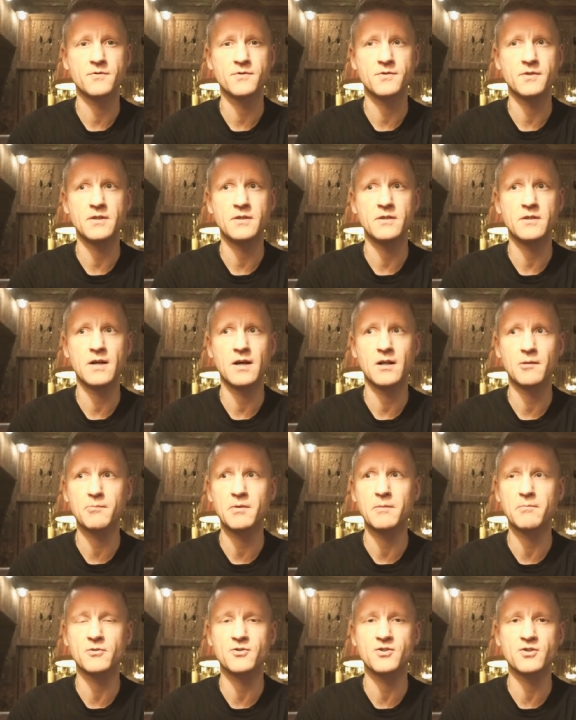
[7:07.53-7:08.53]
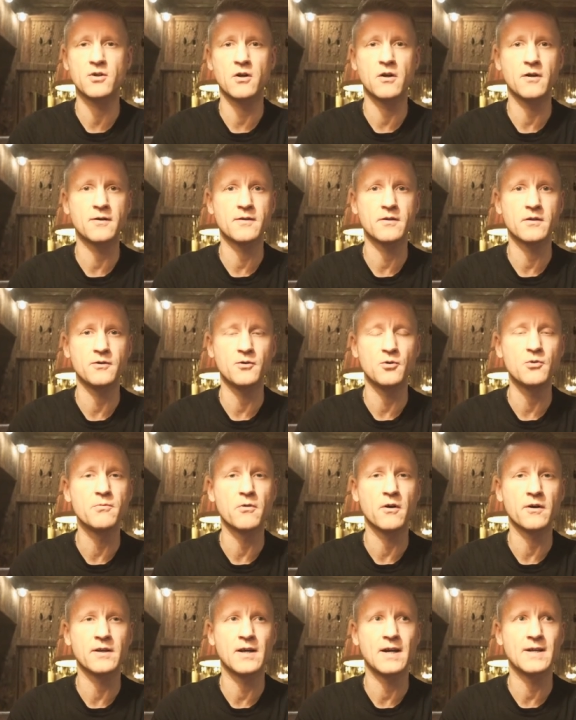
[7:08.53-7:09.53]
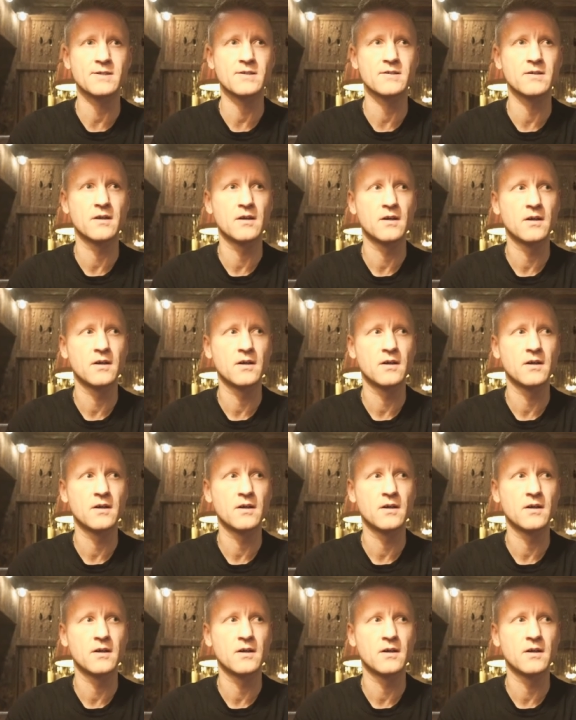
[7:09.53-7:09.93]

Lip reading: She helps people start a new podcast,